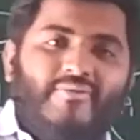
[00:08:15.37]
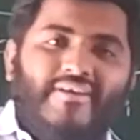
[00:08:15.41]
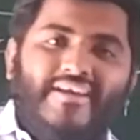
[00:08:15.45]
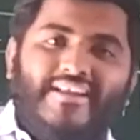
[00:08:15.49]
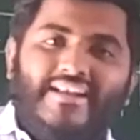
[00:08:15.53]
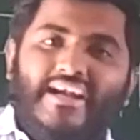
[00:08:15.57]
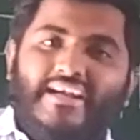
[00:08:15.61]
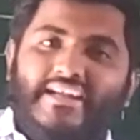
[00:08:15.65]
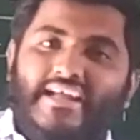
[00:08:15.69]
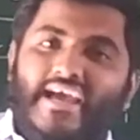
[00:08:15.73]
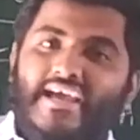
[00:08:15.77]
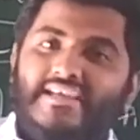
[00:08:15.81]

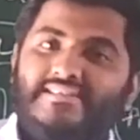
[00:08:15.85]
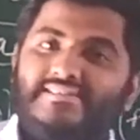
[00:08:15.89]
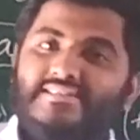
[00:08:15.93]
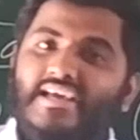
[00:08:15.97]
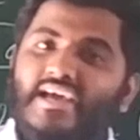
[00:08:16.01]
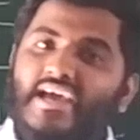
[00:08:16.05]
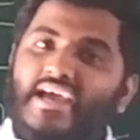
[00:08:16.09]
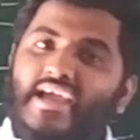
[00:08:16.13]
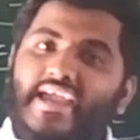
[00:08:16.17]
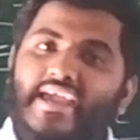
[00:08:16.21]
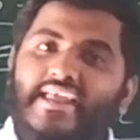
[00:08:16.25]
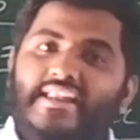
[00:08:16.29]
cubic
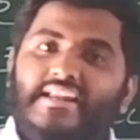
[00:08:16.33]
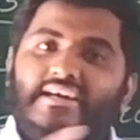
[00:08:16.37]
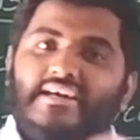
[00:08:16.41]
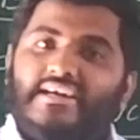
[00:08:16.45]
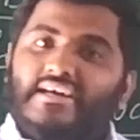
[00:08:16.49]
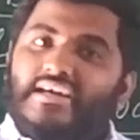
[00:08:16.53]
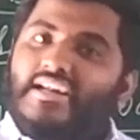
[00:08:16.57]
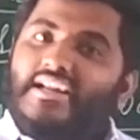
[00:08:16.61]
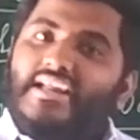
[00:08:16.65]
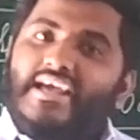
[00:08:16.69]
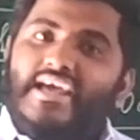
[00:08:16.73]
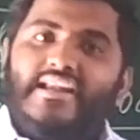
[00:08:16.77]
lattice. In
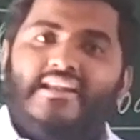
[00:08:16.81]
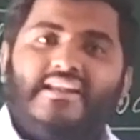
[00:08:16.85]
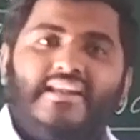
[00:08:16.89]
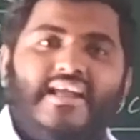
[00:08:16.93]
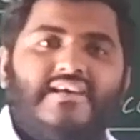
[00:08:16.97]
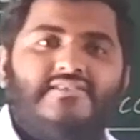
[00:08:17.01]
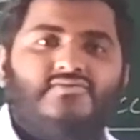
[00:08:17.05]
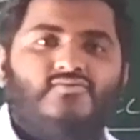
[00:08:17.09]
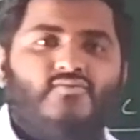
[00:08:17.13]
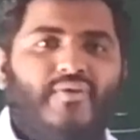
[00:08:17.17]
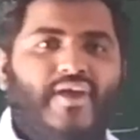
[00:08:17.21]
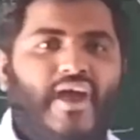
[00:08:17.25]
earlier
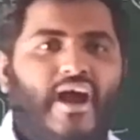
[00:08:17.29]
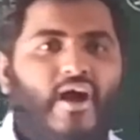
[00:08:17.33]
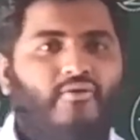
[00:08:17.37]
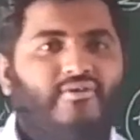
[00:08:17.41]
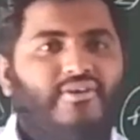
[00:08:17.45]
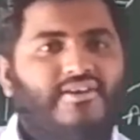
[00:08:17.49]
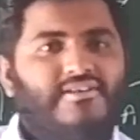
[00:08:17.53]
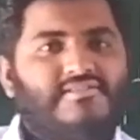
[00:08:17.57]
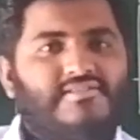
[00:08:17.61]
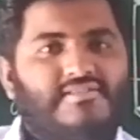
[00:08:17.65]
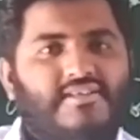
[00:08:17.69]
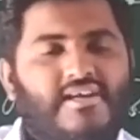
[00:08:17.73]
class we
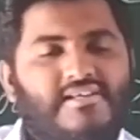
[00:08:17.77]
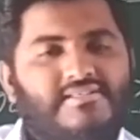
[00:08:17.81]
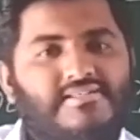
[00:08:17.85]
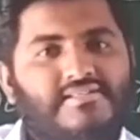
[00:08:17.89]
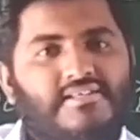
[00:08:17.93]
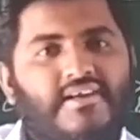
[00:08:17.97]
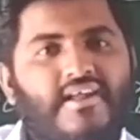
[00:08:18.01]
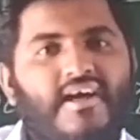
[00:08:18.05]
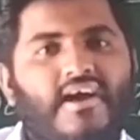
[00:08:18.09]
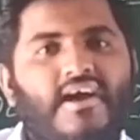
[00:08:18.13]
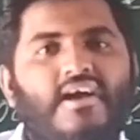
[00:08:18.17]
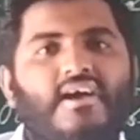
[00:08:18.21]
have
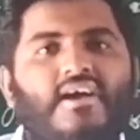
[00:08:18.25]
discussed,